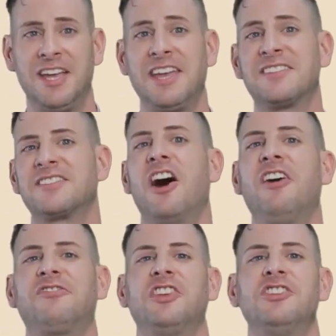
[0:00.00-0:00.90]
It's
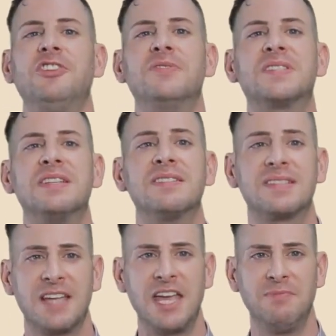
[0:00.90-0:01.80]
often used in
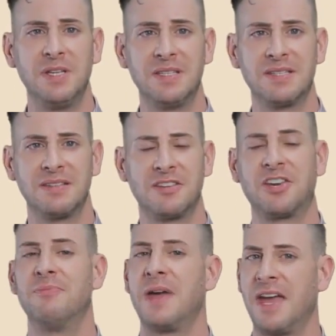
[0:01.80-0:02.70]
statements,
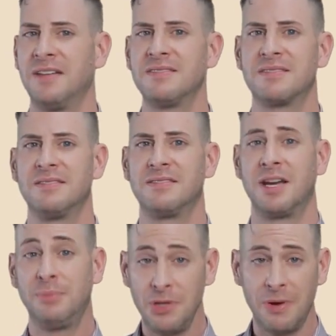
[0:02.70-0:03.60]
commands,
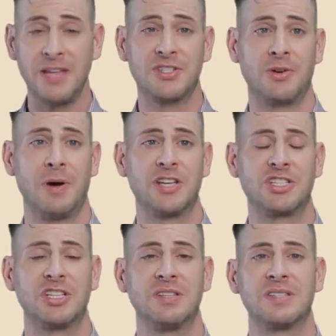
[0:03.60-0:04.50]
WH
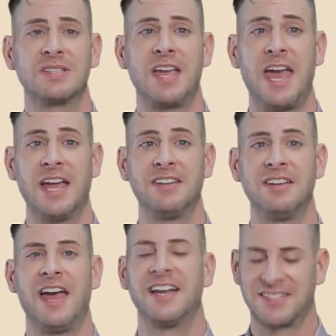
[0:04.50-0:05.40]
questions,
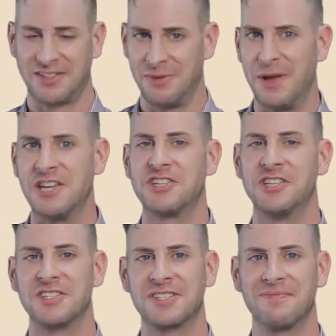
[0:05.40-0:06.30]
and
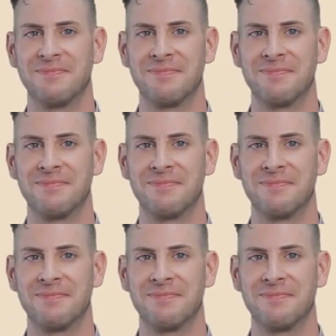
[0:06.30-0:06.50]
exclamations.